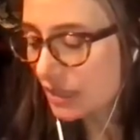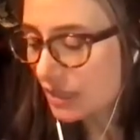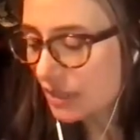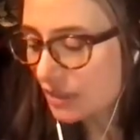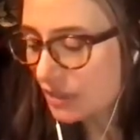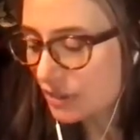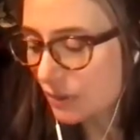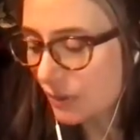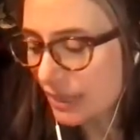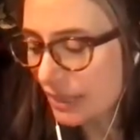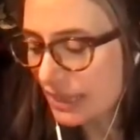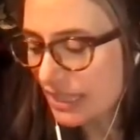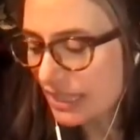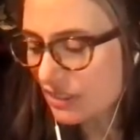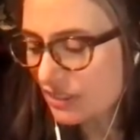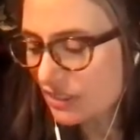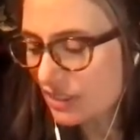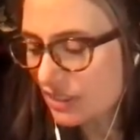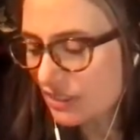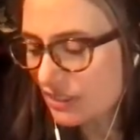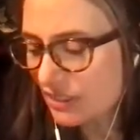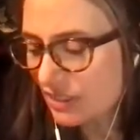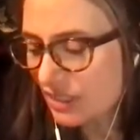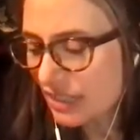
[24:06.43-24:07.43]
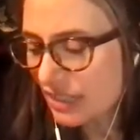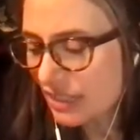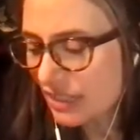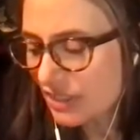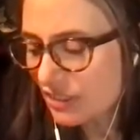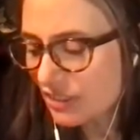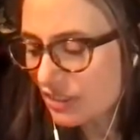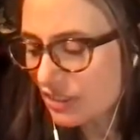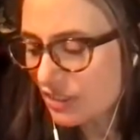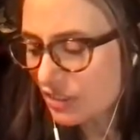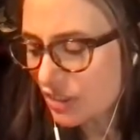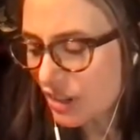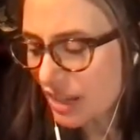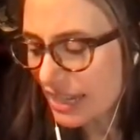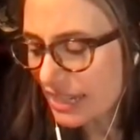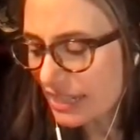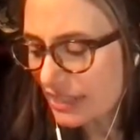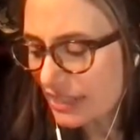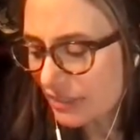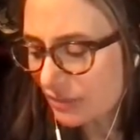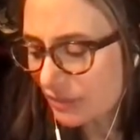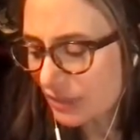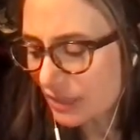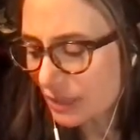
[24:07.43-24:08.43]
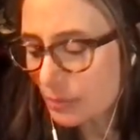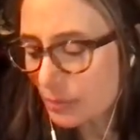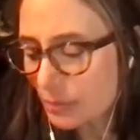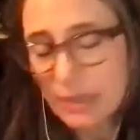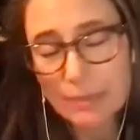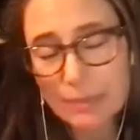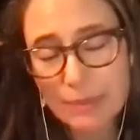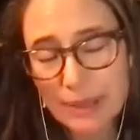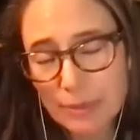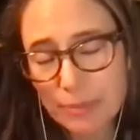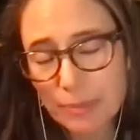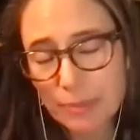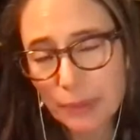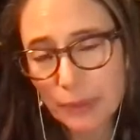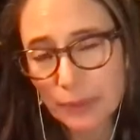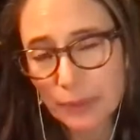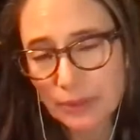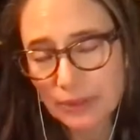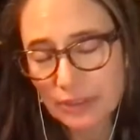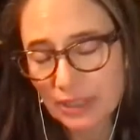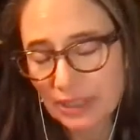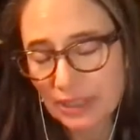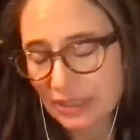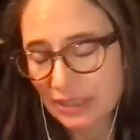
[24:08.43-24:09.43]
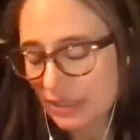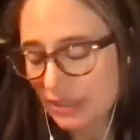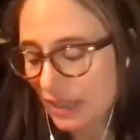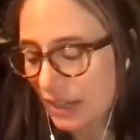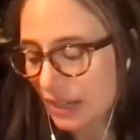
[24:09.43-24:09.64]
So I think she's trying to really be a better person.